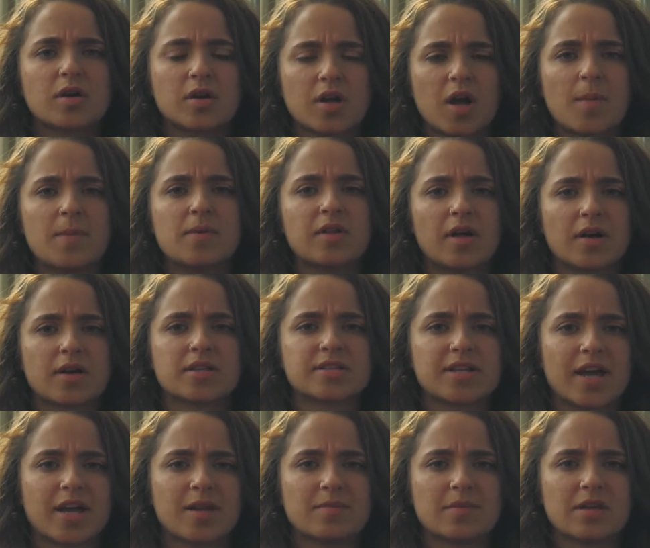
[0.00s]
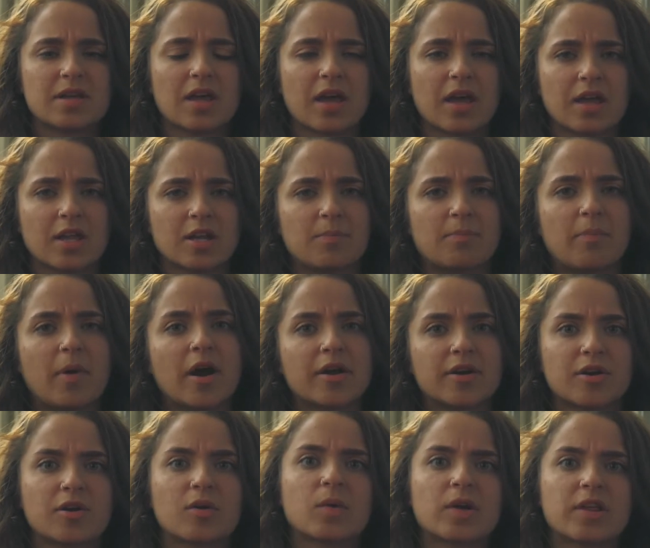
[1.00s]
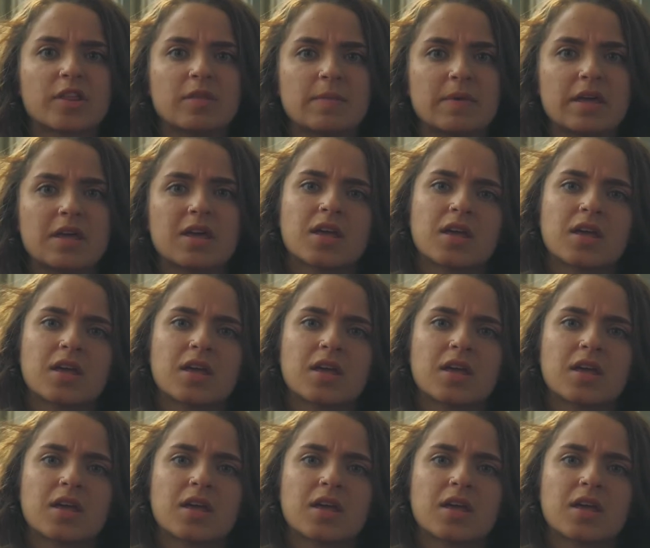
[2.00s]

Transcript: come alongside me and partner with me